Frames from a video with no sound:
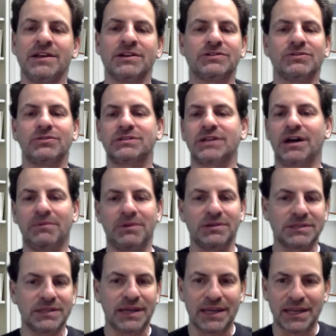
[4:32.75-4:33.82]
so it's
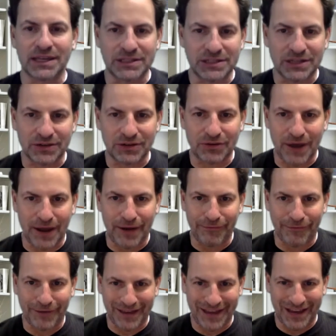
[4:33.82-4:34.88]
almost like instant
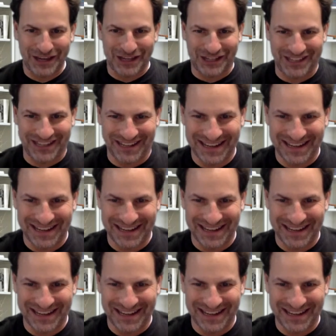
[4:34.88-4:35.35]
gratification.